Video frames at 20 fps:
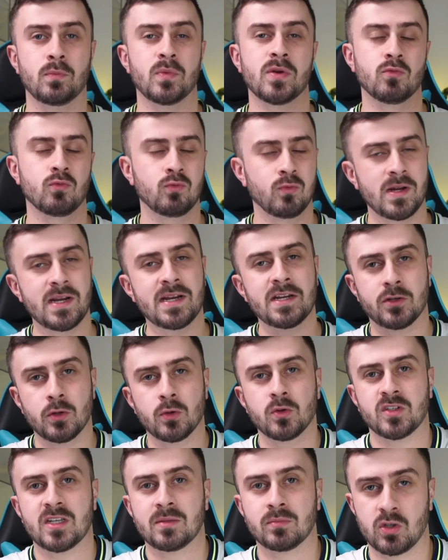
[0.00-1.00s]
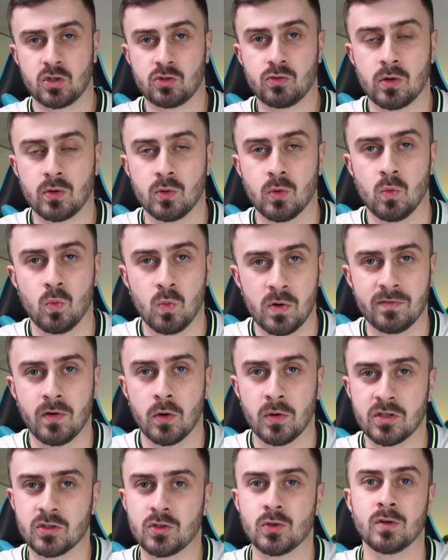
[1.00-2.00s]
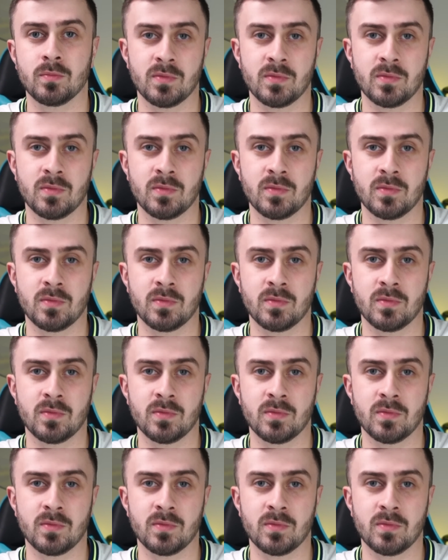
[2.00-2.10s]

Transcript: we really do seem to struggle with only two in